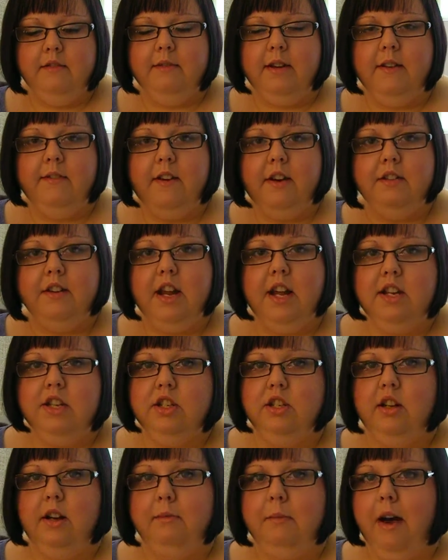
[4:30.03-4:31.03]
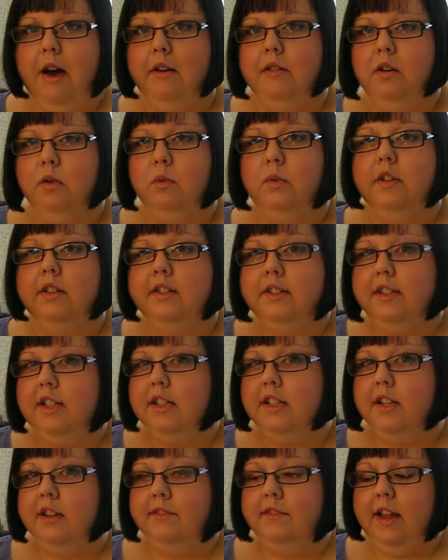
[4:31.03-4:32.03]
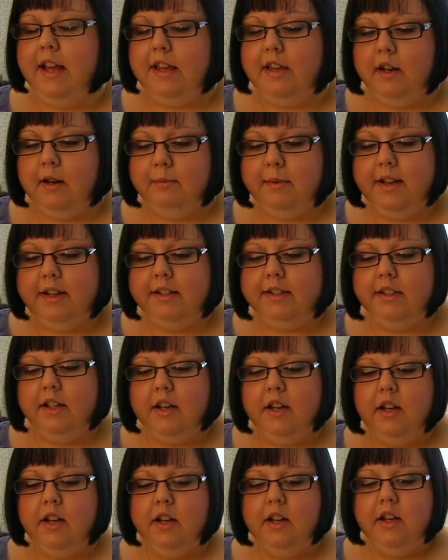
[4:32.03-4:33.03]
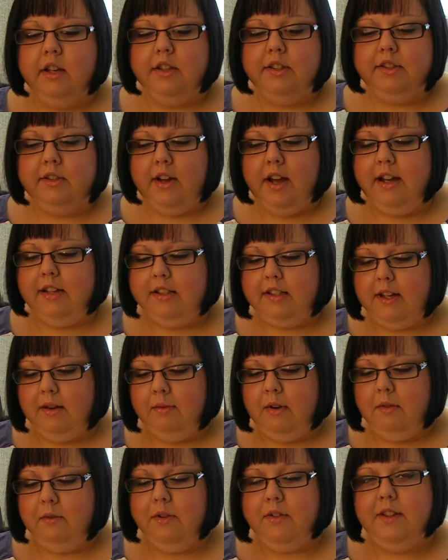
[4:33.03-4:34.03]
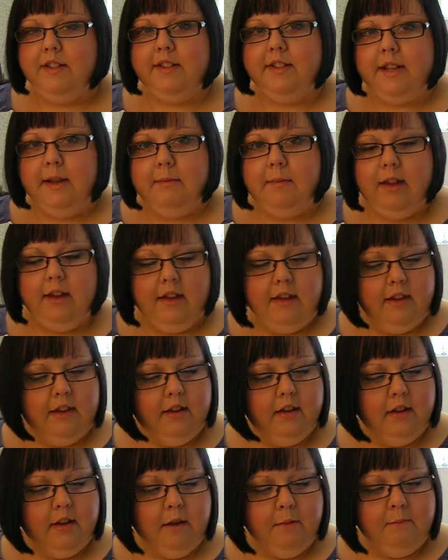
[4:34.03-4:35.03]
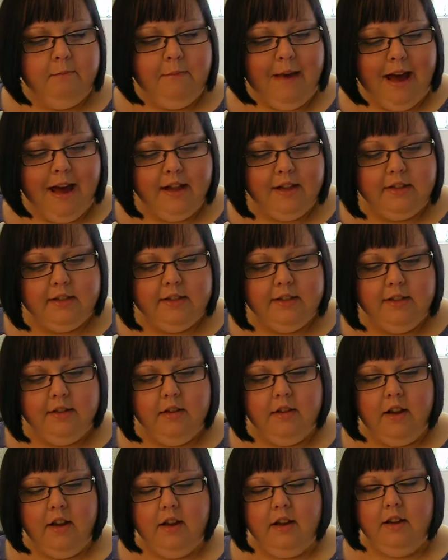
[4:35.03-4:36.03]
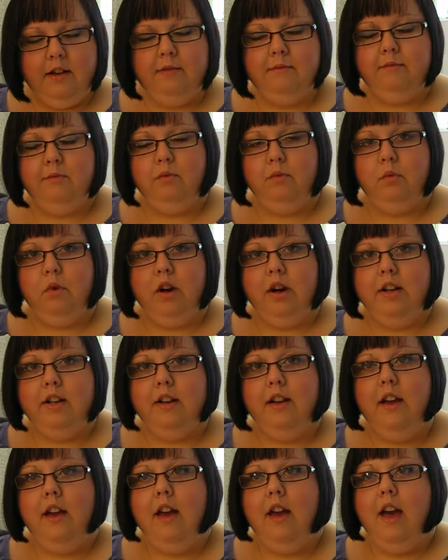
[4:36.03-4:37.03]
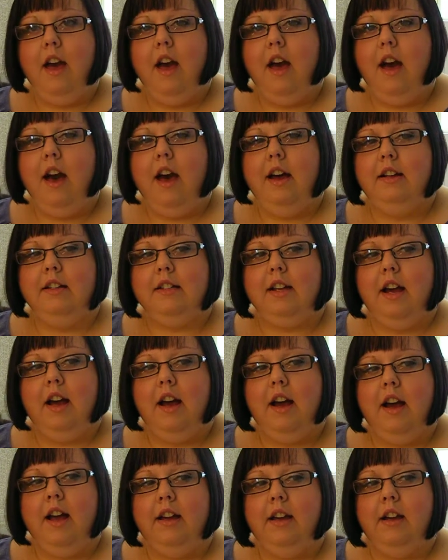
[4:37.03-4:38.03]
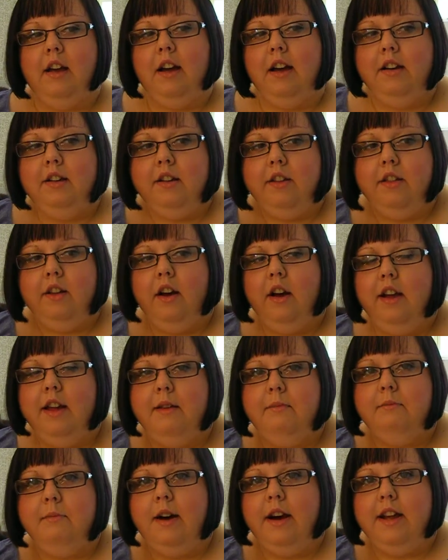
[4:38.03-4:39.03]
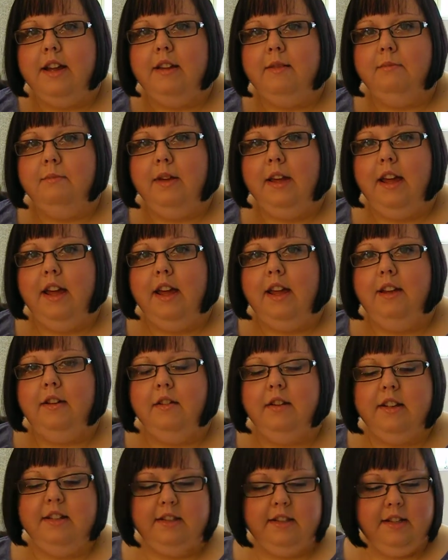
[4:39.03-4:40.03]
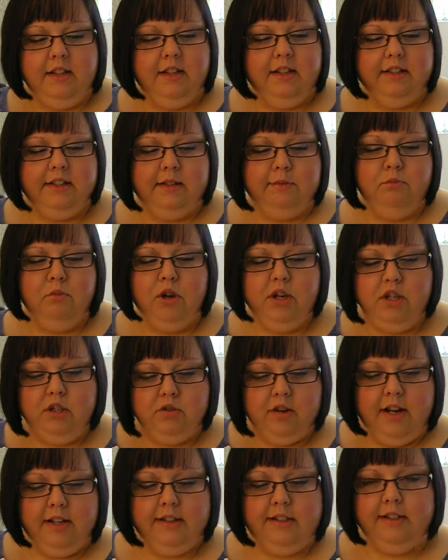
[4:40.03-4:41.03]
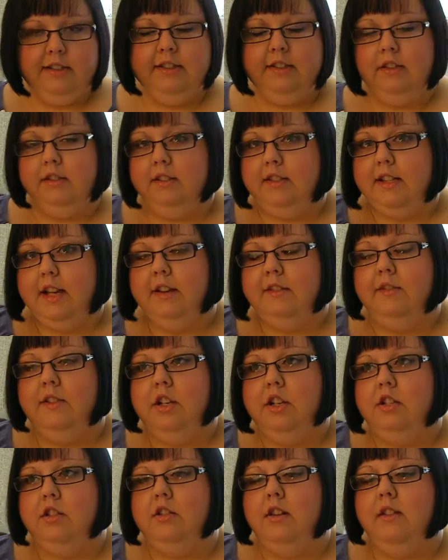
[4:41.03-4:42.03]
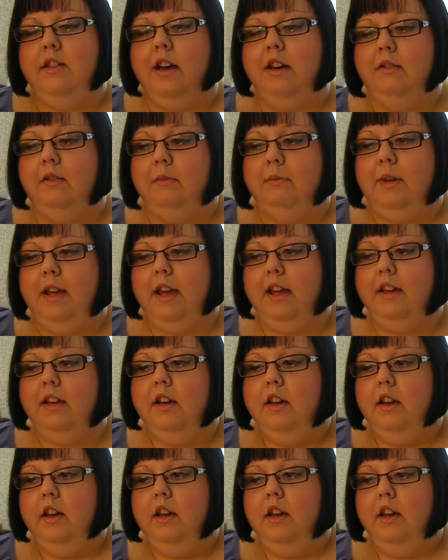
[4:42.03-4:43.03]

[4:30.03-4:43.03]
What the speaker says: my foundation and powder will stick to the flakier bits, so hence I went with the Semi-Matte one, and I kind of thought it might be, because it says moisturizing silk to satin finish, and I thought it would be,